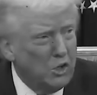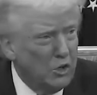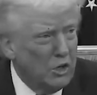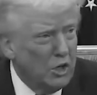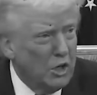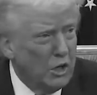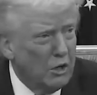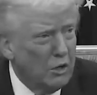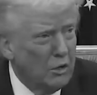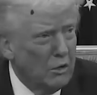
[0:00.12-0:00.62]
you
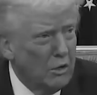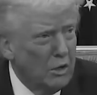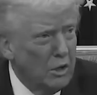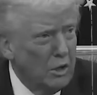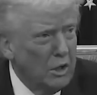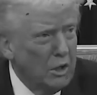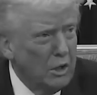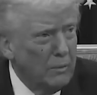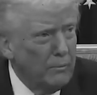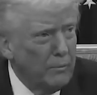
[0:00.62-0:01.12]
know,
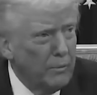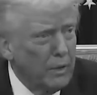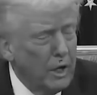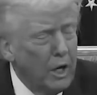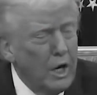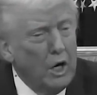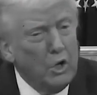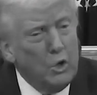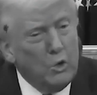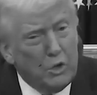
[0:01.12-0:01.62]

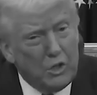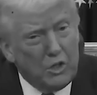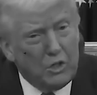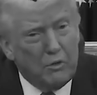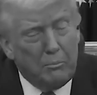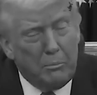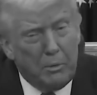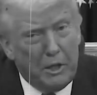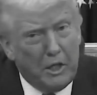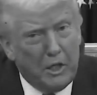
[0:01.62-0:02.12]
hundreds
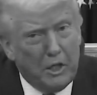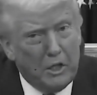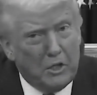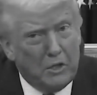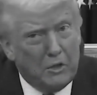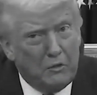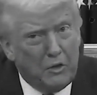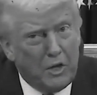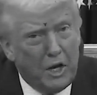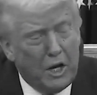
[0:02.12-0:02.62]
of
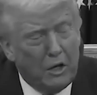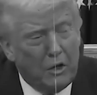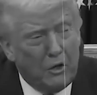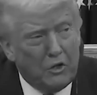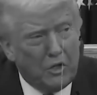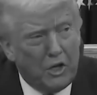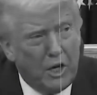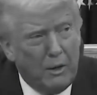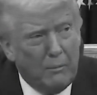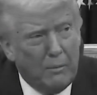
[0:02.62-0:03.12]
billions of
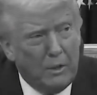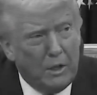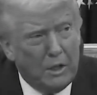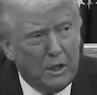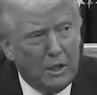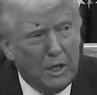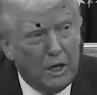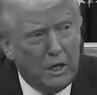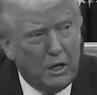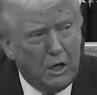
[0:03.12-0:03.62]
dollars came
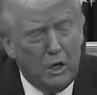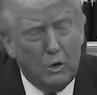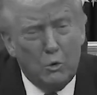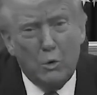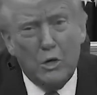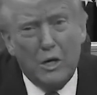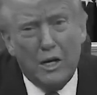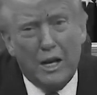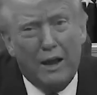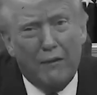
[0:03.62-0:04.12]
into NATO. You
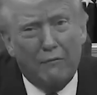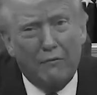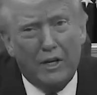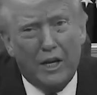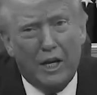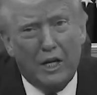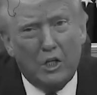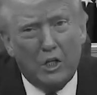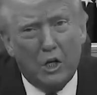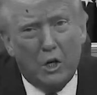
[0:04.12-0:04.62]
wouldn't have
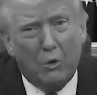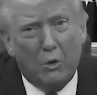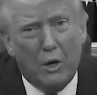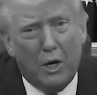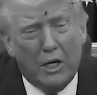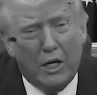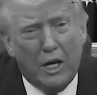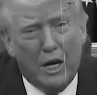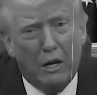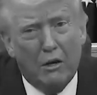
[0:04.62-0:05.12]
NATO
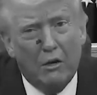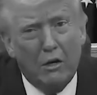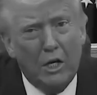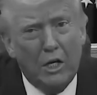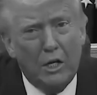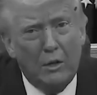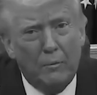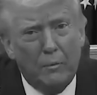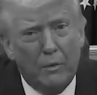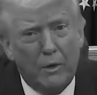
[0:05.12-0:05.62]
right now
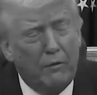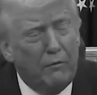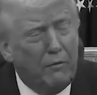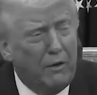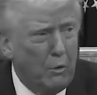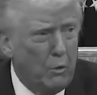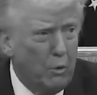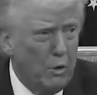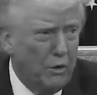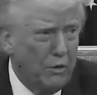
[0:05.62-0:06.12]
if
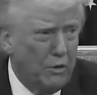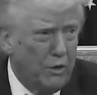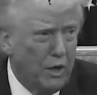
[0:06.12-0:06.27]
I weren't